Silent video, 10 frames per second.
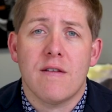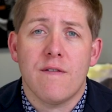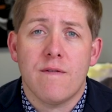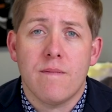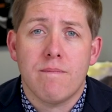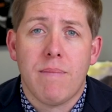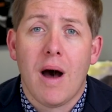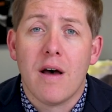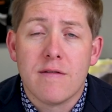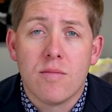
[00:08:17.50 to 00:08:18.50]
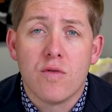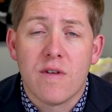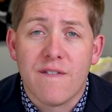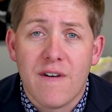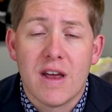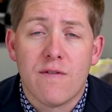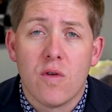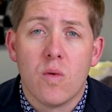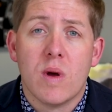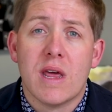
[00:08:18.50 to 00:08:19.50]
to possible to fight for
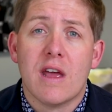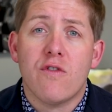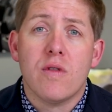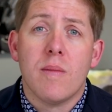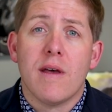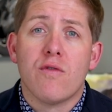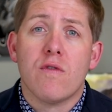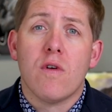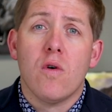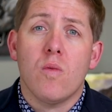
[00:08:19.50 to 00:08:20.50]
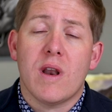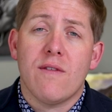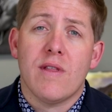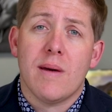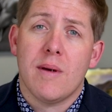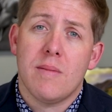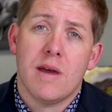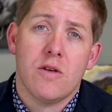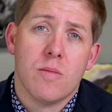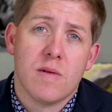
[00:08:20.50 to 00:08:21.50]
the win and get you the best result, whatever that may be
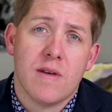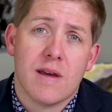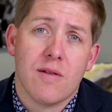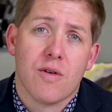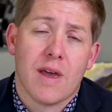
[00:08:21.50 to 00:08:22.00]
in your particular